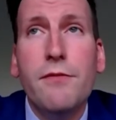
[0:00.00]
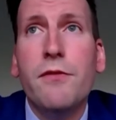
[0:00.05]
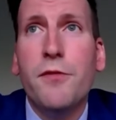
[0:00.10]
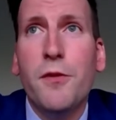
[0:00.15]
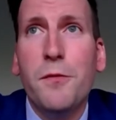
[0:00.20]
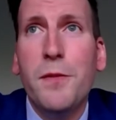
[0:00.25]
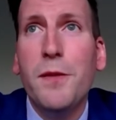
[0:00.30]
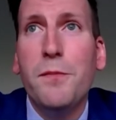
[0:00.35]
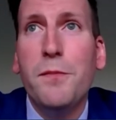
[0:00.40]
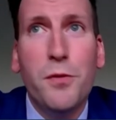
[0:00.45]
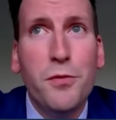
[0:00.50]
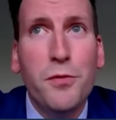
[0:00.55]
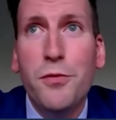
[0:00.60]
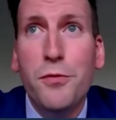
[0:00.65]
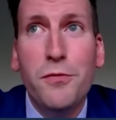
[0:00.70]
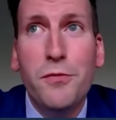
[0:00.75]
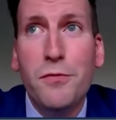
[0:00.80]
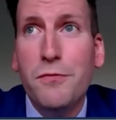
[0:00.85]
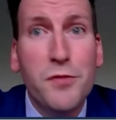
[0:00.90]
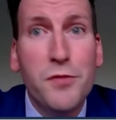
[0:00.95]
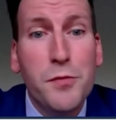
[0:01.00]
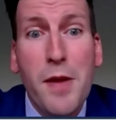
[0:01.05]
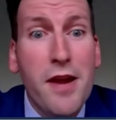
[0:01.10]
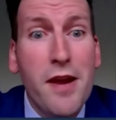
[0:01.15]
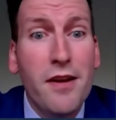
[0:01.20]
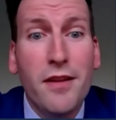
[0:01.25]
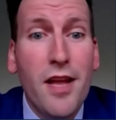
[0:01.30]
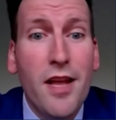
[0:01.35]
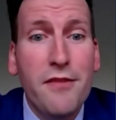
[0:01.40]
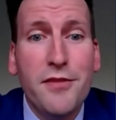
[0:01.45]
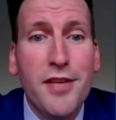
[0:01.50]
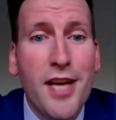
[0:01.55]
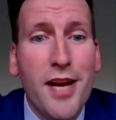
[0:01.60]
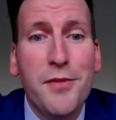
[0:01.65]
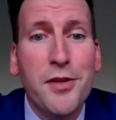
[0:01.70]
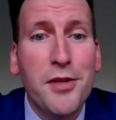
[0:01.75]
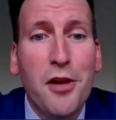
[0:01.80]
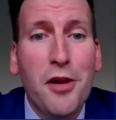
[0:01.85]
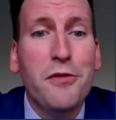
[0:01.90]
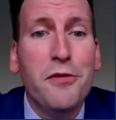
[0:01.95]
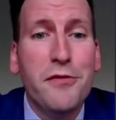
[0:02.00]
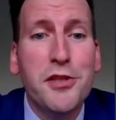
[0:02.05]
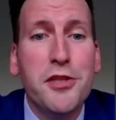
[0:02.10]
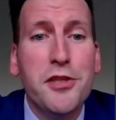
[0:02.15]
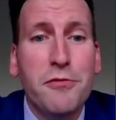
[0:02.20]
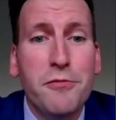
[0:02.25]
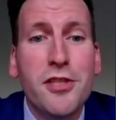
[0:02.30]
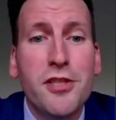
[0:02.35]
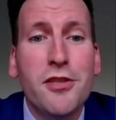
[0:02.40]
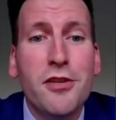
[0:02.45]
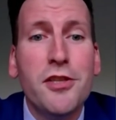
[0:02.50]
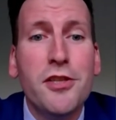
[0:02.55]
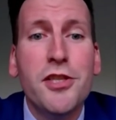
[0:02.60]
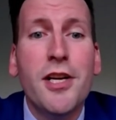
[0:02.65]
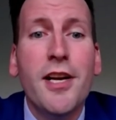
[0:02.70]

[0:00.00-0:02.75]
for people who spend a lifetime in color vision research